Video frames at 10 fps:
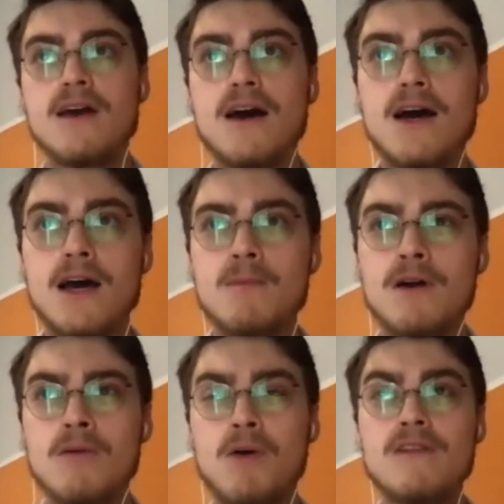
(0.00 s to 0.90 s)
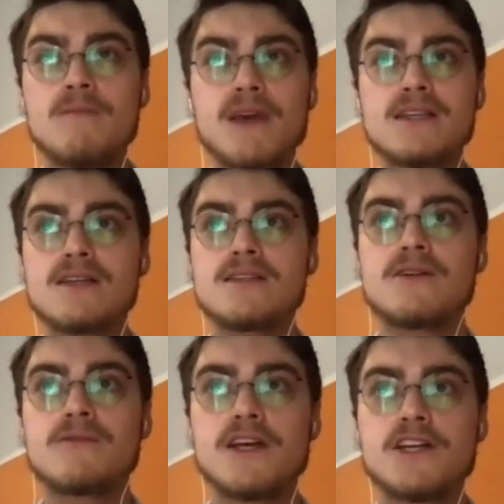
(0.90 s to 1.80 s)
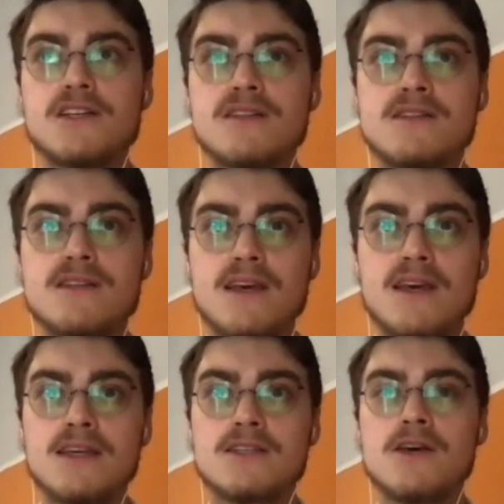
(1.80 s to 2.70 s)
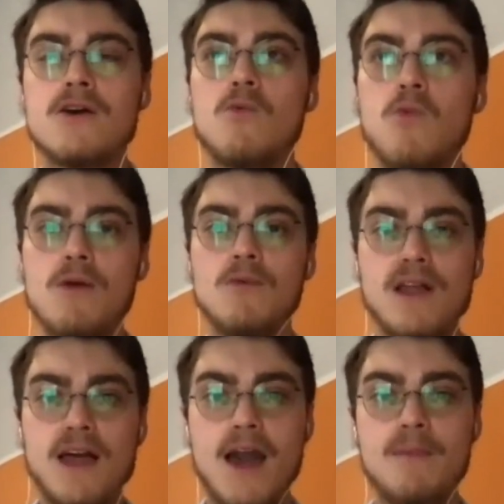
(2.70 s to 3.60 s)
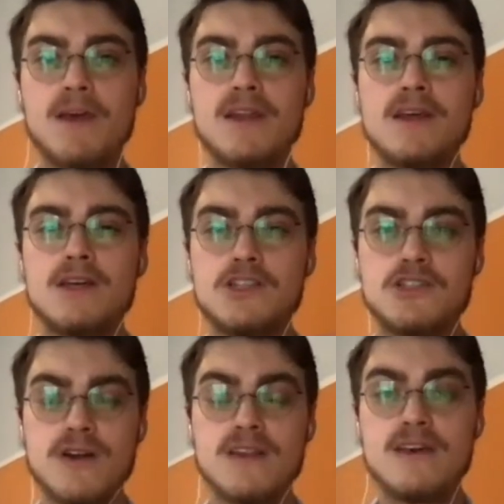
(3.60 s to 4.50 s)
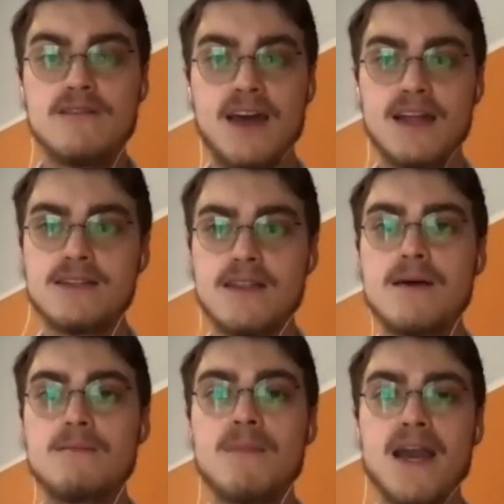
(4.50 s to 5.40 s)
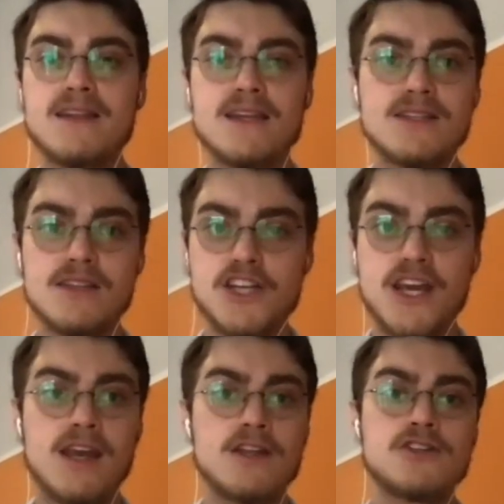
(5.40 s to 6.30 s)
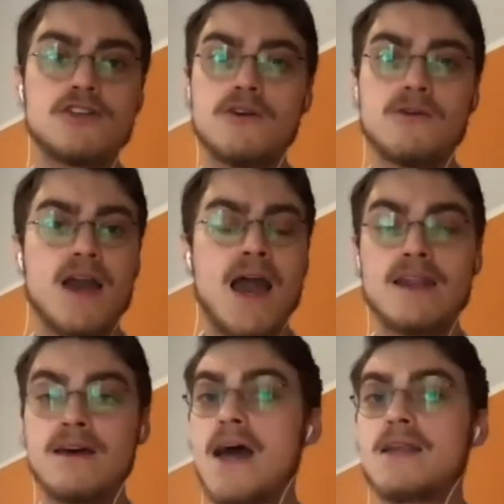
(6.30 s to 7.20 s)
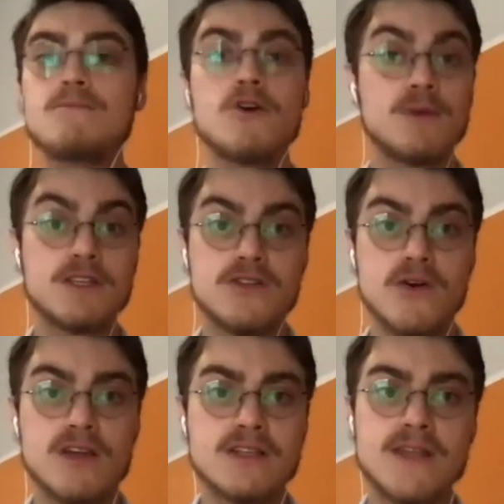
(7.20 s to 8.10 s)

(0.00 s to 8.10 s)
one of the biggest considerations is what will happen during the event that might need to change, at a moment's notice.